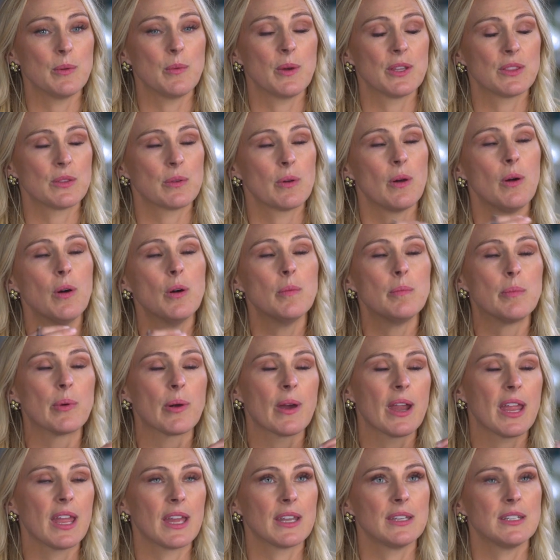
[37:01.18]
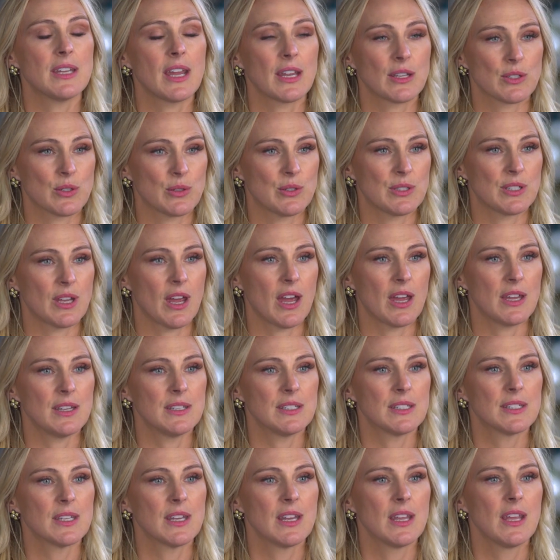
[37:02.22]
we went through a whole brand
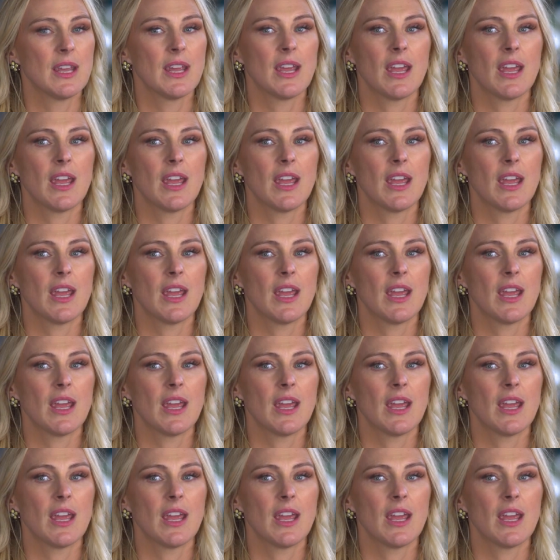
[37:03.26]
exercise